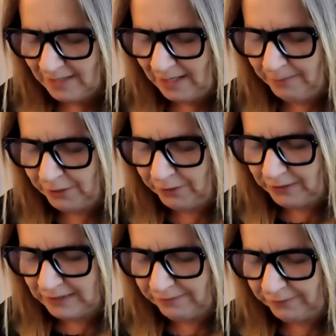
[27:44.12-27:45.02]
I'm
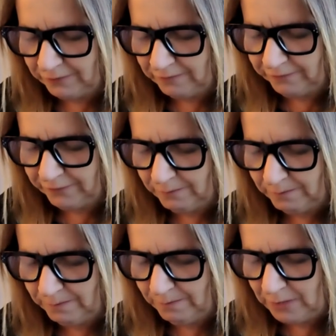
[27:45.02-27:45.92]
curious for
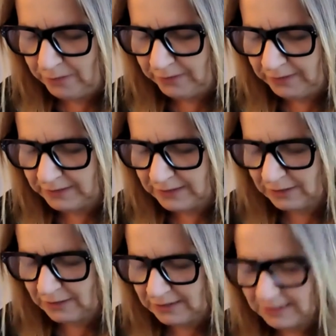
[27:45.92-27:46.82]
Martha's
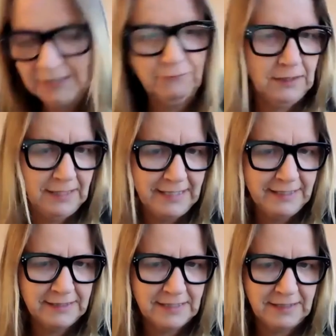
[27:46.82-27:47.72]
thoughts on
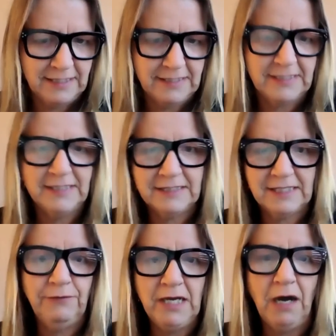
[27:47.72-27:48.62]
related to this is
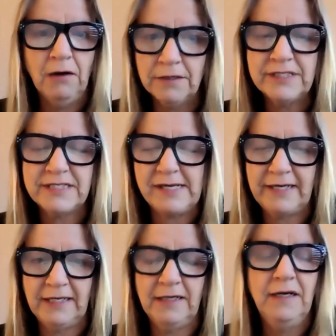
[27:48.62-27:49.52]
that we are
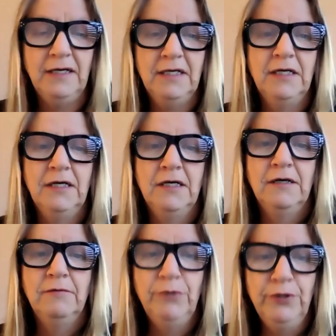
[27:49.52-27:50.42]
seeing
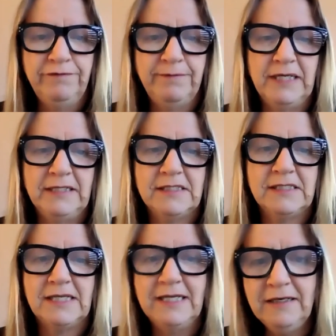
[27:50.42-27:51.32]

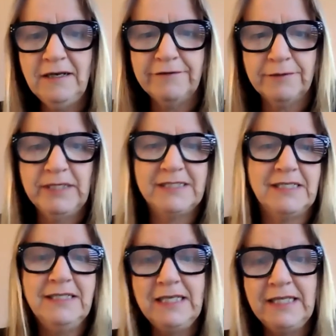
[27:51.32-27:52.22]
movements in governments
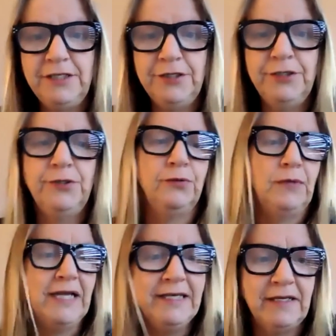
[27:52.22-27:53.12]
in the EU,
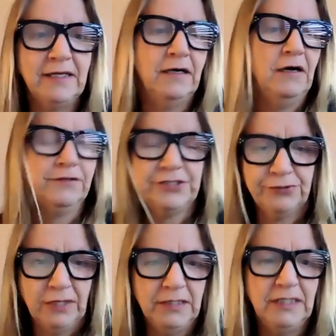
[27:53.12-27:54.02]
India,
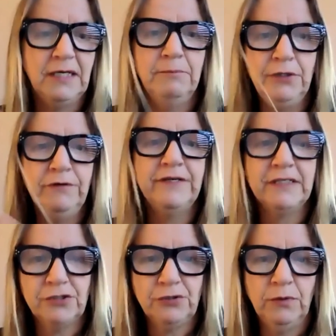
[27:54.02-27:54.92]
Australia,
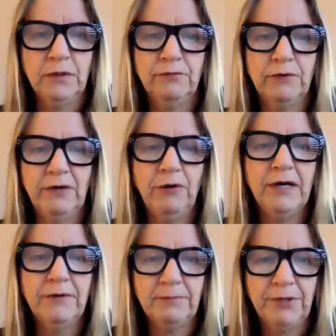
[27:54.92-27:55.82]
moving toward
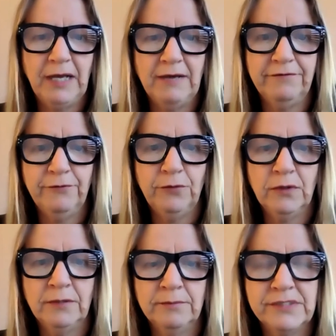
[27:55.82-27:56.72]
requiring
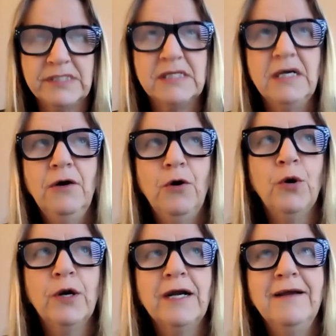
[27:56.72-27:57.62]
platforms
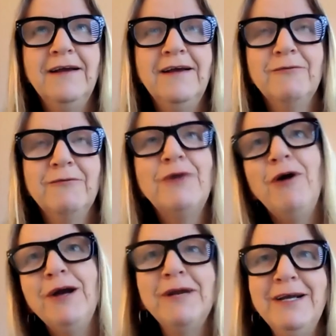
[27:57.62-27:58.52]
or
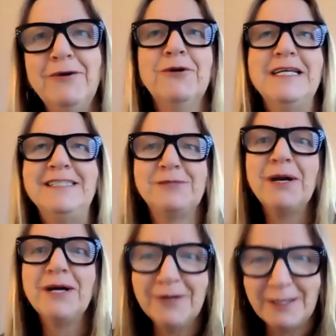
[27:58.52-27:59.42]

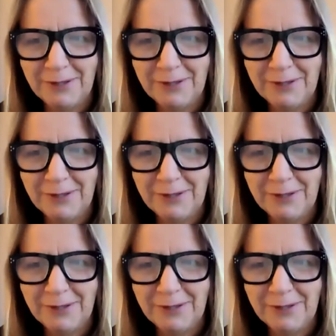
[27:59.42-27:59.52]
inspiring